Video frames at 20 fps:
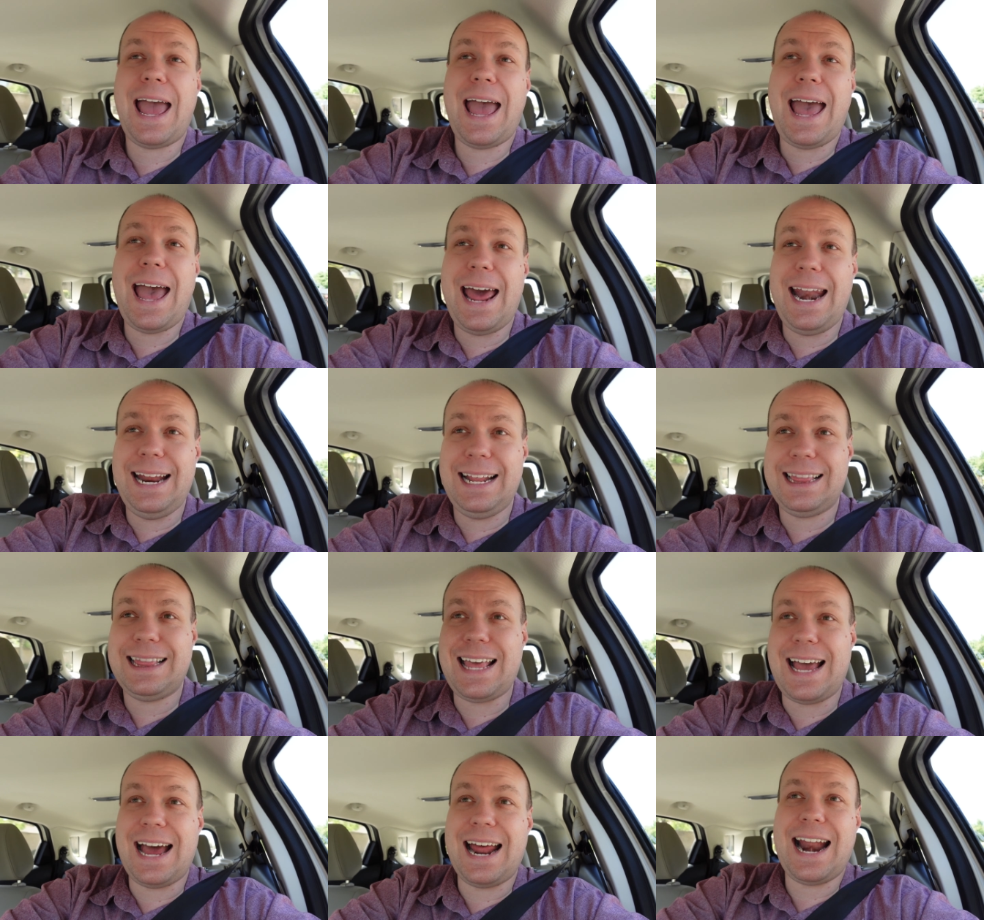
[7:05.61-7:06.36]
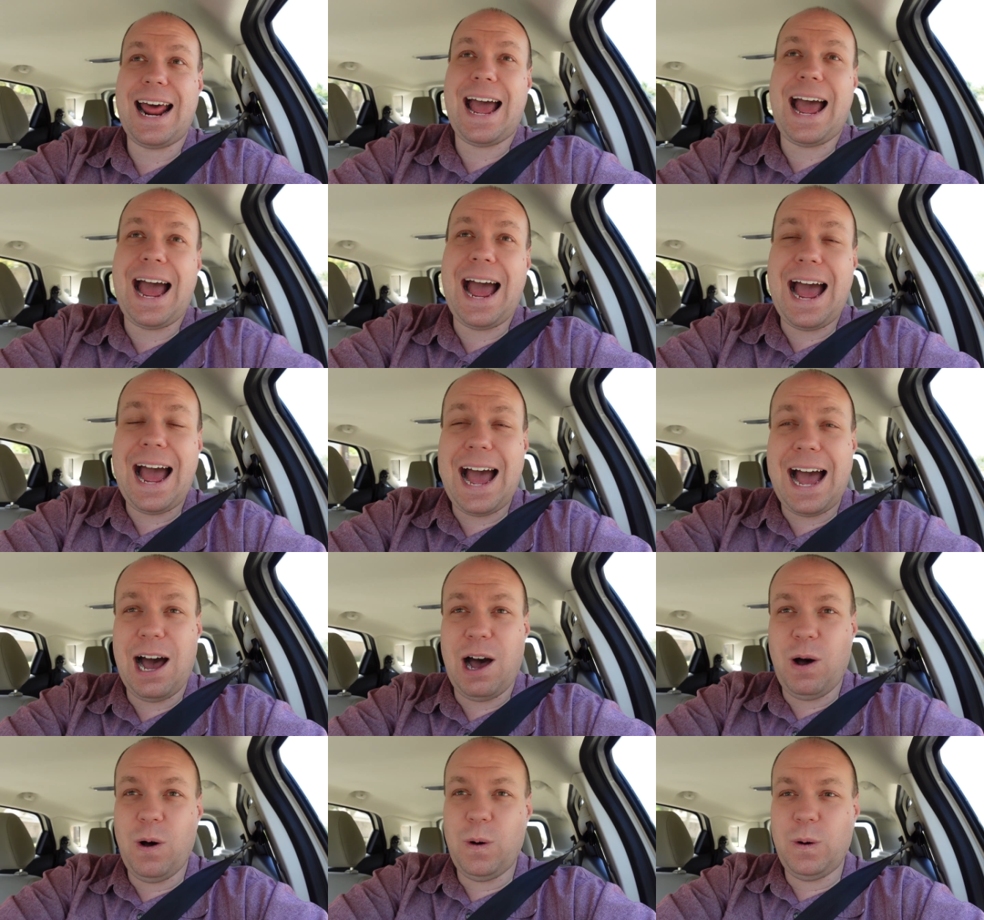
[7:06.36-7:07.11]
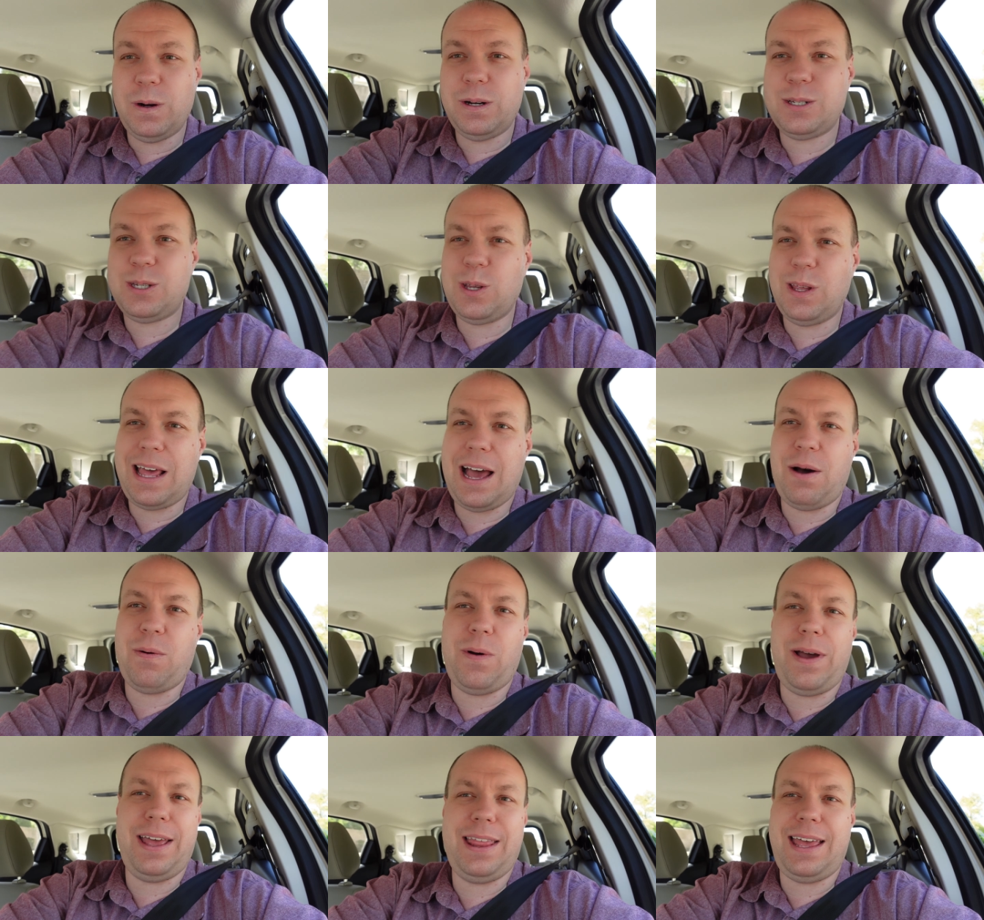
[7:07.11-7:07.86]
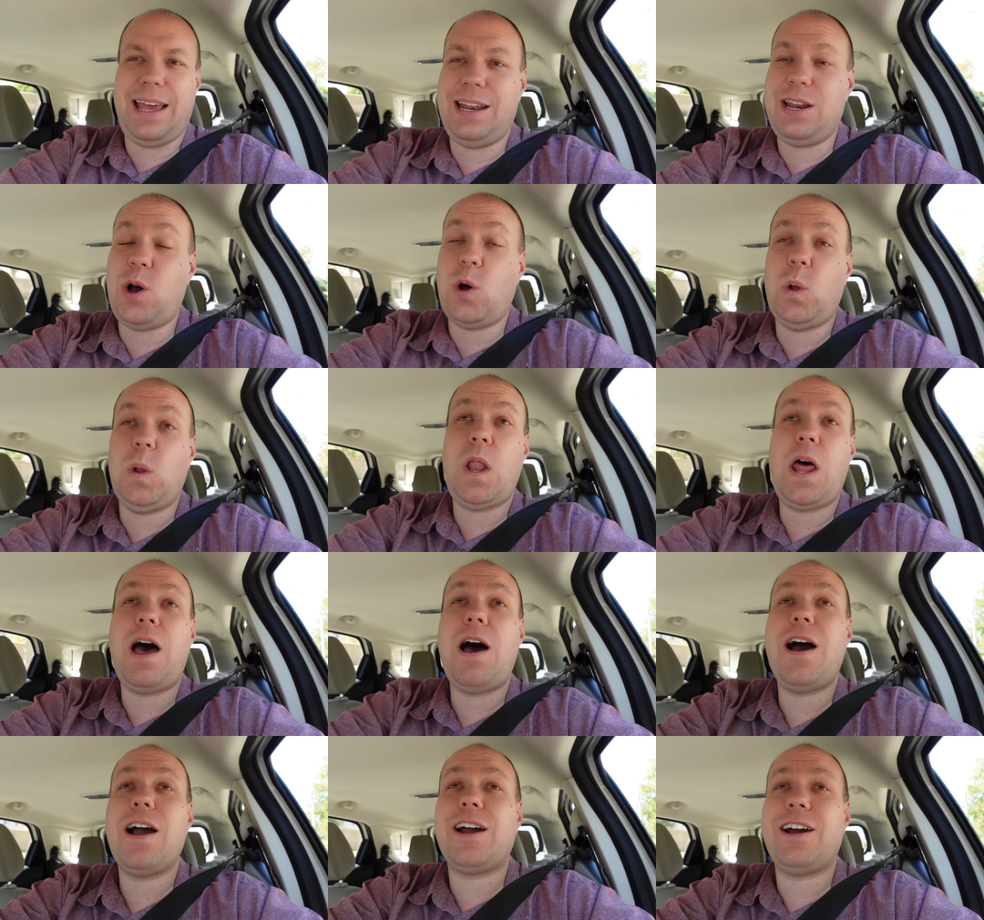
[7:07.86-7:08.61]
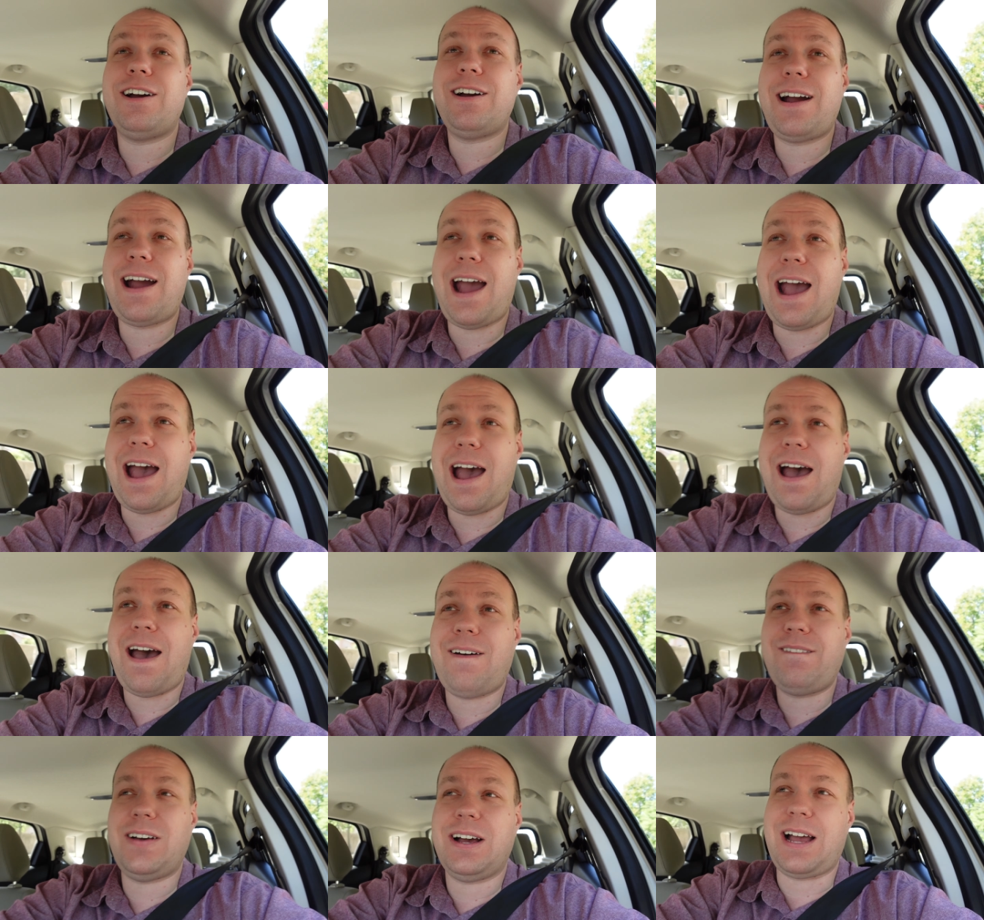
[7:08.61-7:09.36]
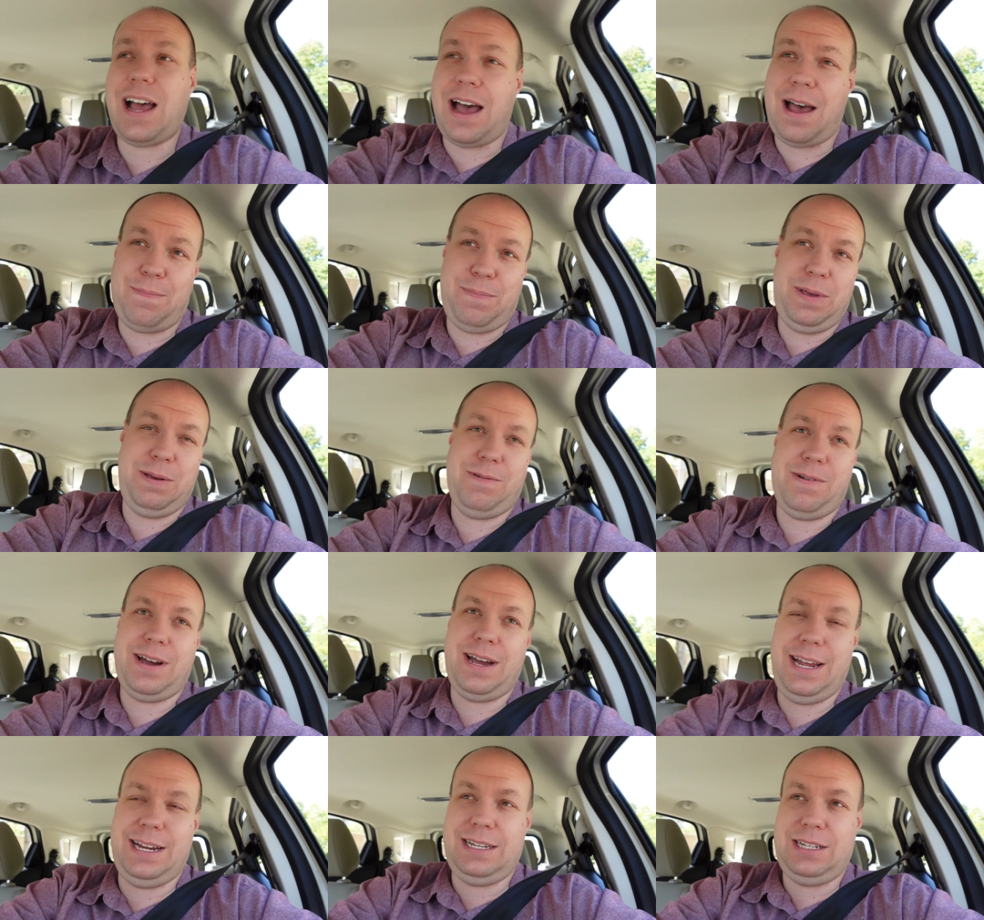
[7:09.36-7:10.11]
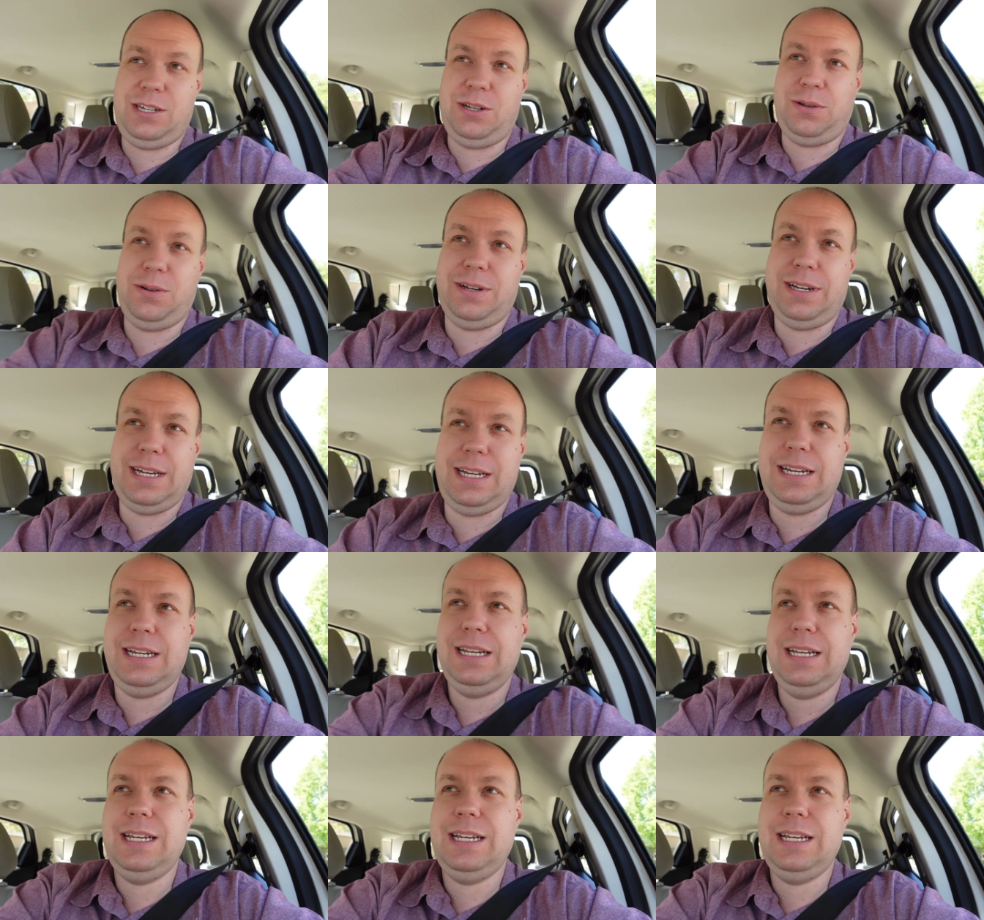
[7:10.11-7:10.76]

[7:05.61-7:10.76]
edit that out so that way they no longer have a copyright to it.